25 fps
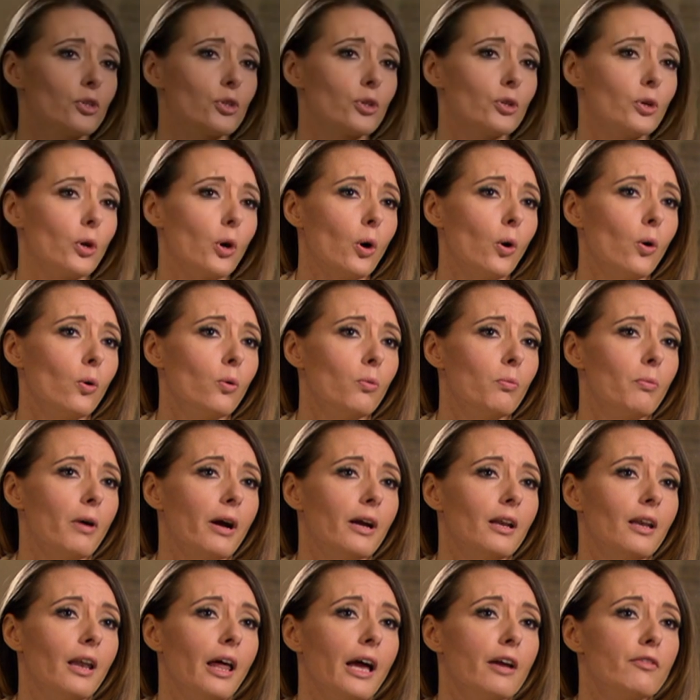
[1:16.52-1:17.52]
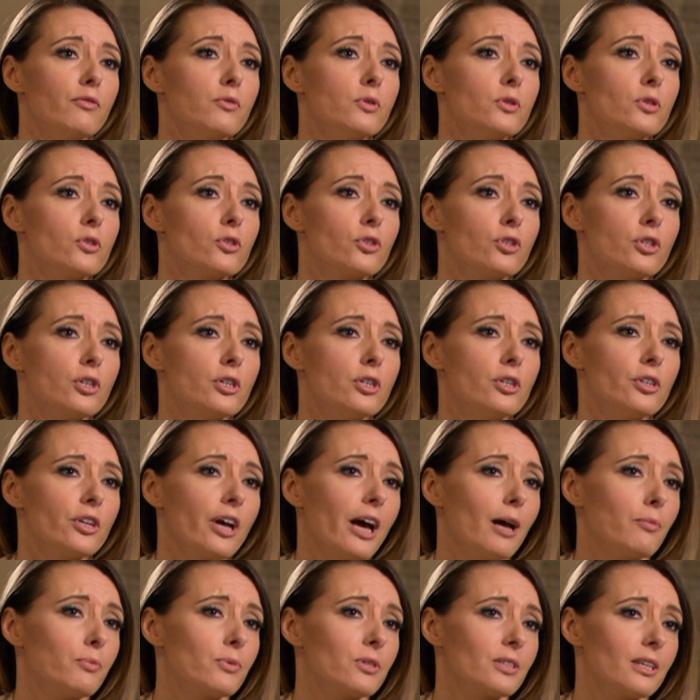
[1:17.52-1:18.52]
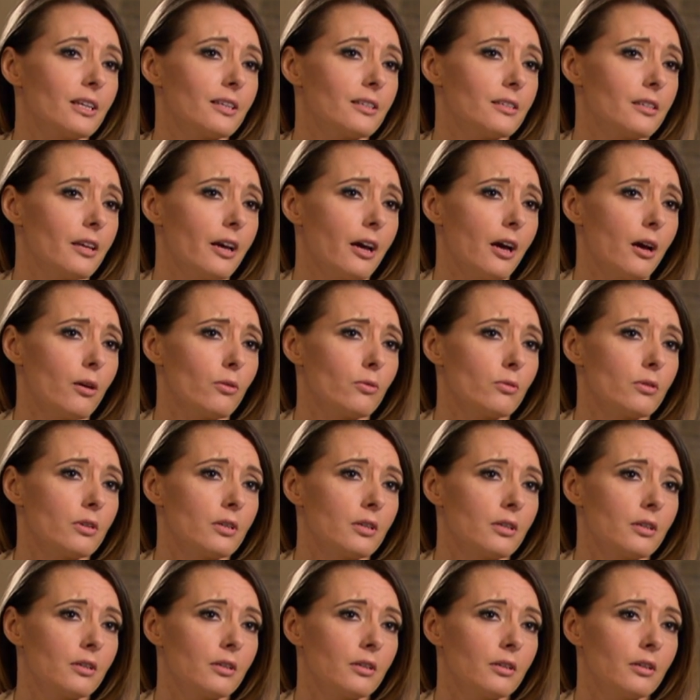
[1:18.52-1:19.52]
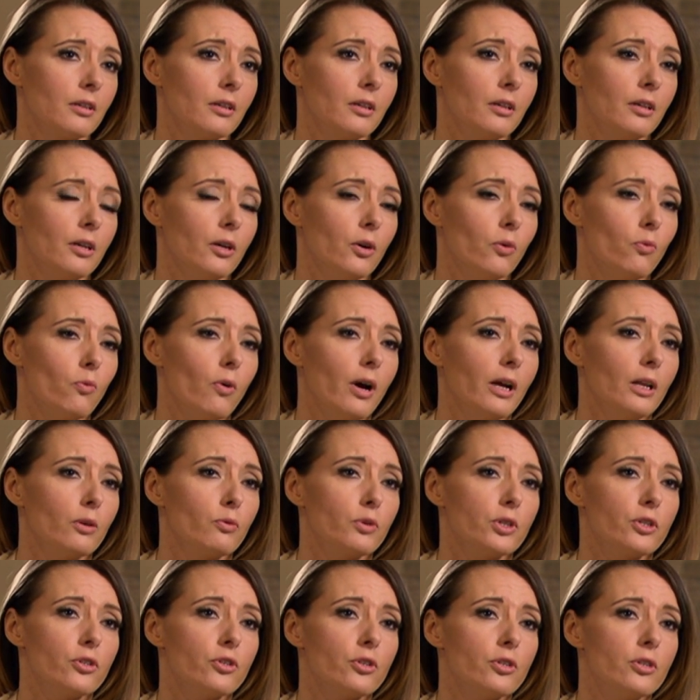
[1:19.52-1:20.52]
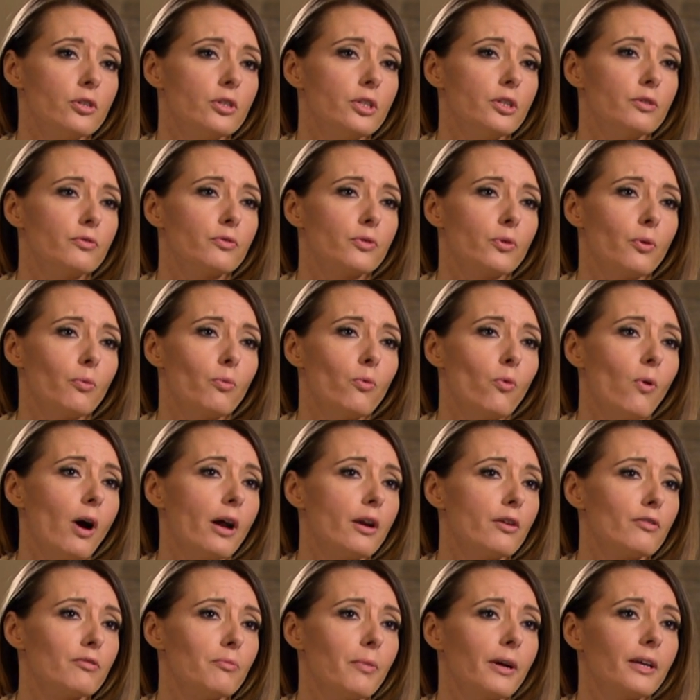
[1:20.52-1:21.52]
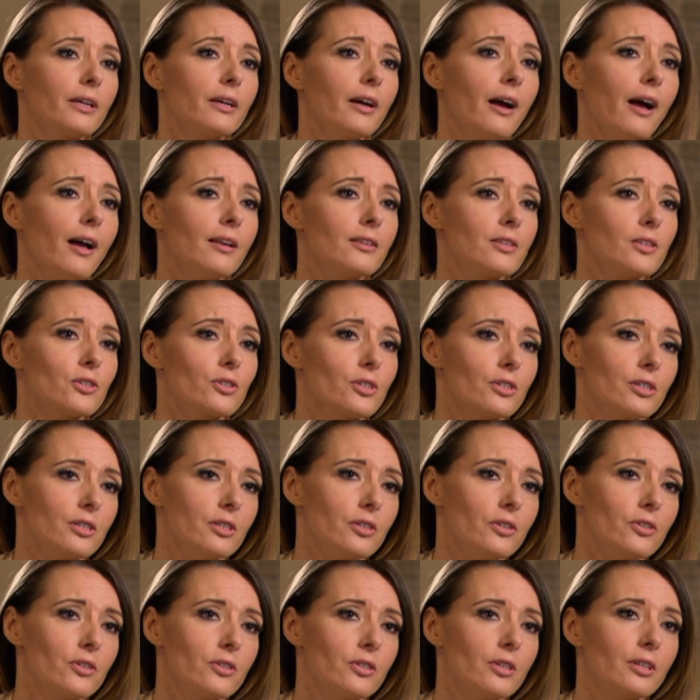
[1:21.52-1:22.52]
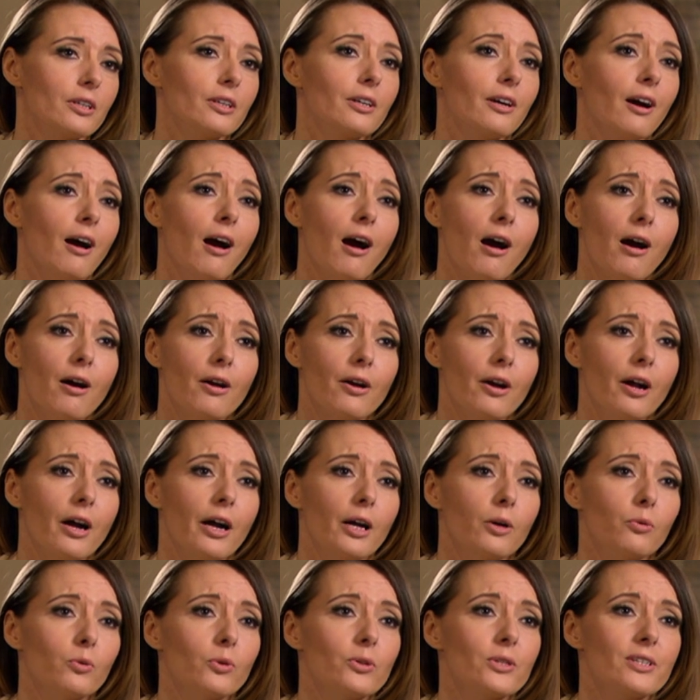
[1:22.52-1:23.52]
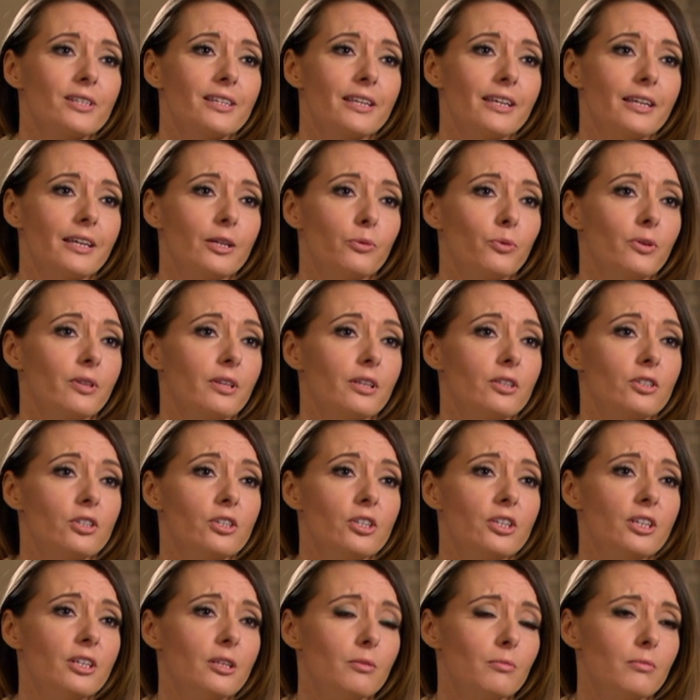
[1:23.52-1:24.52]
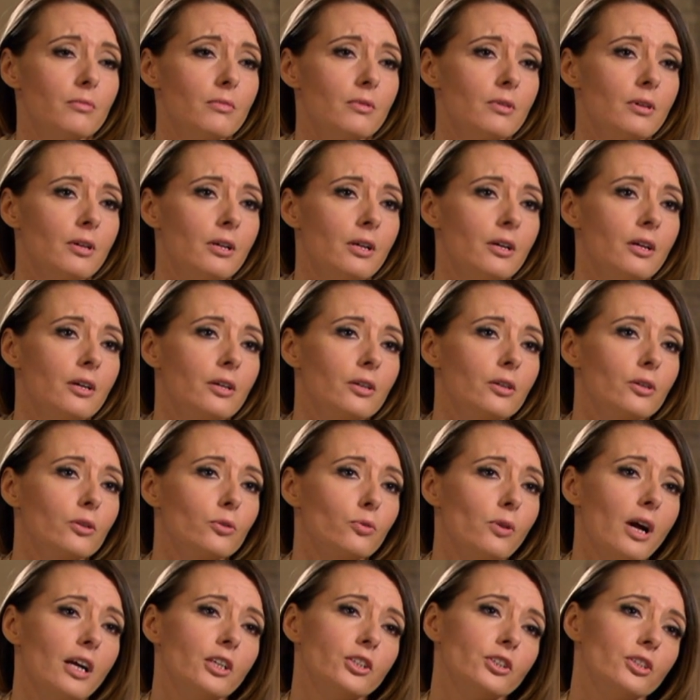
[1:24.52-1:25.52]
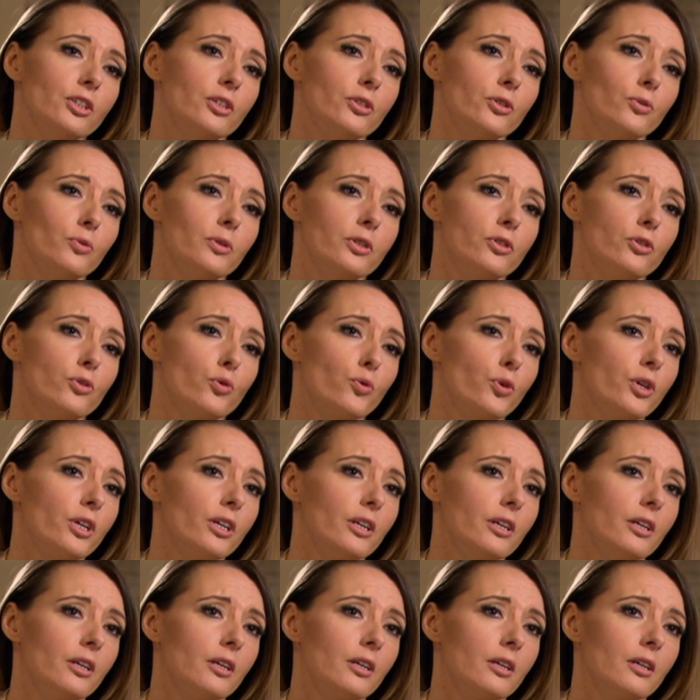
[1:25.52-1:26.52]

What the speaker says: ago, my life was turned upside down. While returning from one of my concerts, the car I was in with a team crashed into a tree.